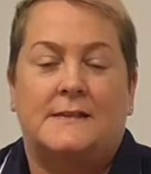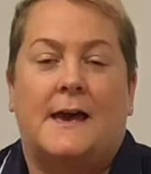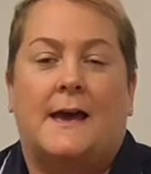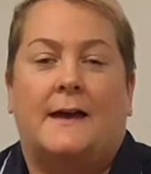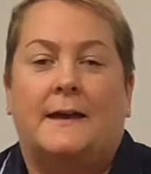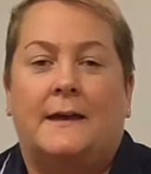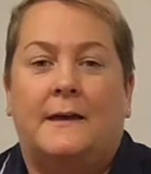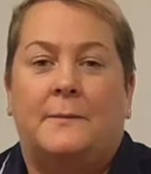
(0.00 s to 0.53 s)
It is,
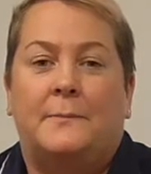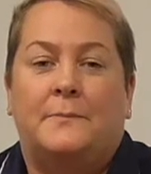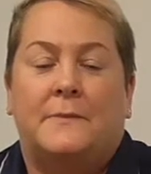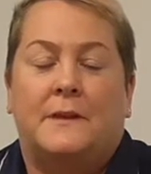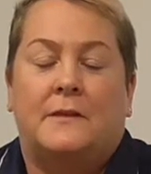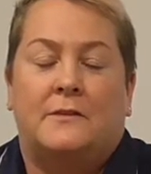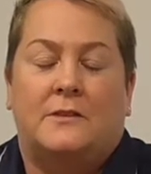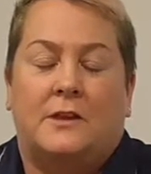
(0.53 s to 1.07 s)
yeah.
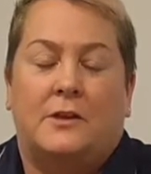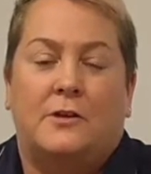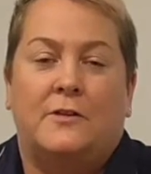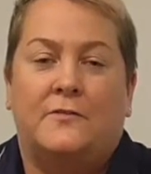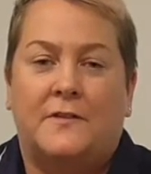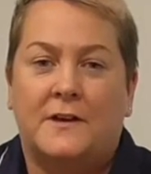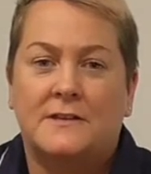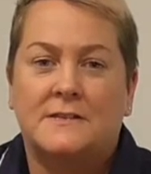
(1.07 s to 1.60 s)
The
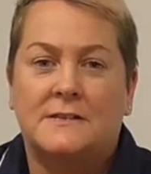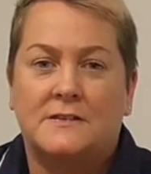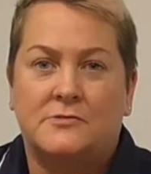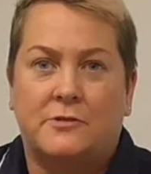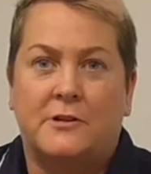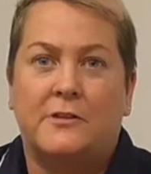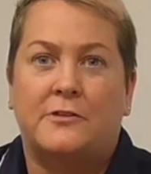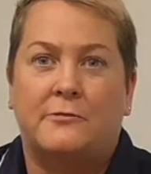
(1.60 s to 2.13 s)
universities
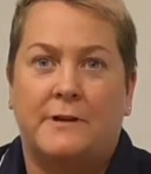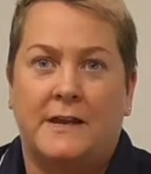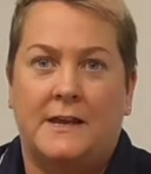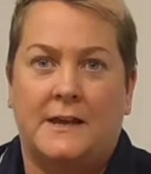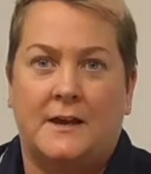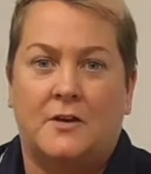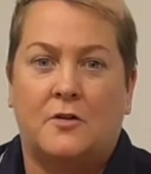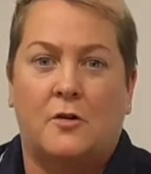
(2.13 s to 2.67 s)
run a
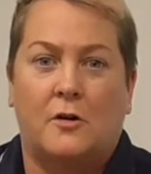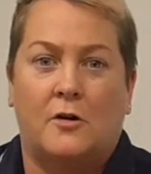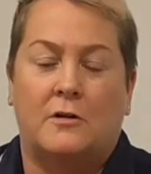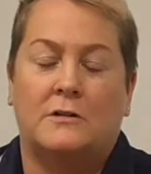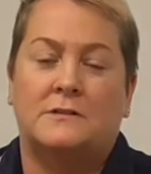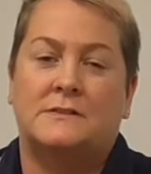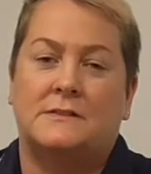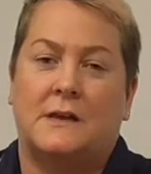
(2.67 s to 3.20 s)
3-year
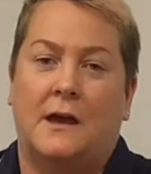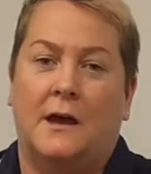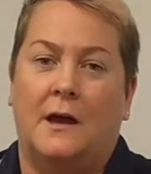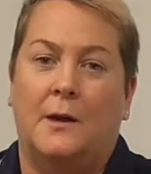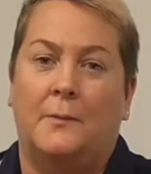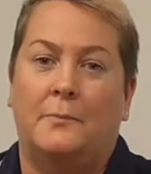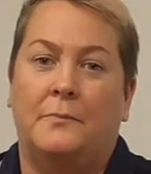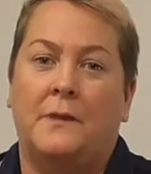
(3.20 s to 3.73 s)
course
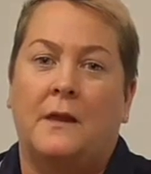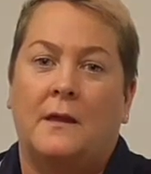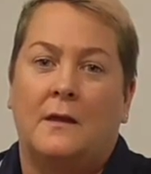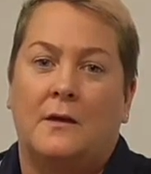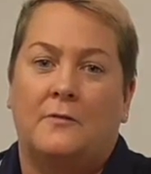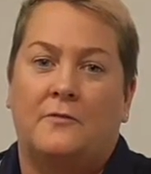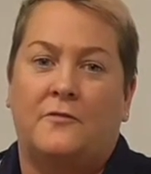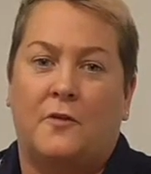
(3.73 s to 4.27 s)

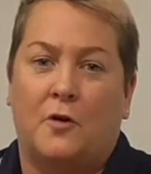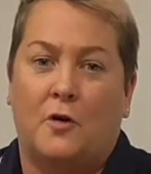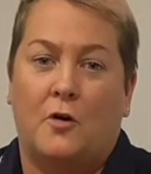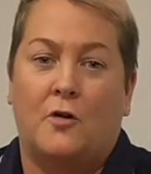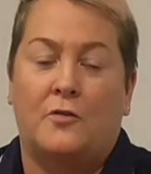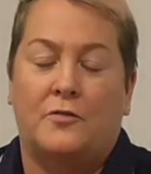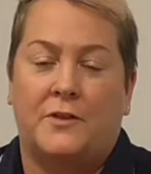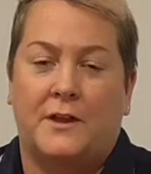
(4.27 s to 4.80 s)

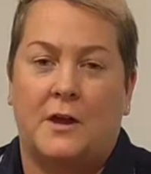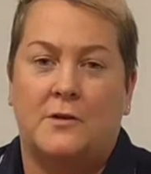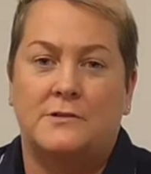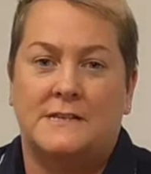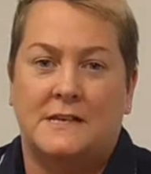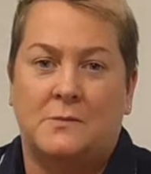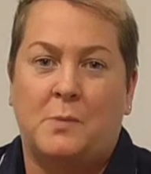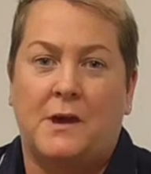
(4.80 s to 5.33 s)
for the
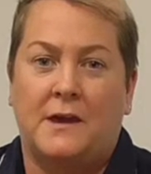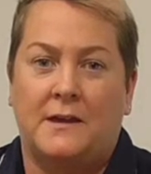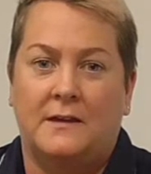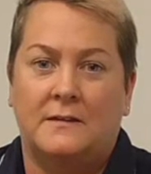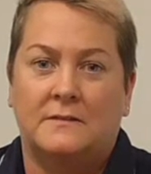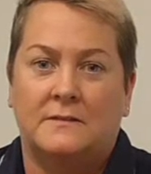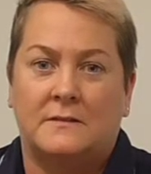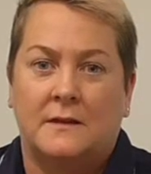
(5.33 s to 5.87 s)

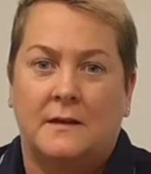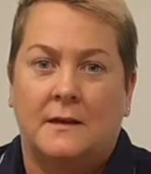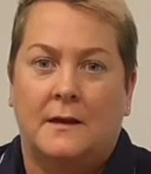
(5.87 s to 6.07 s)
ODPs.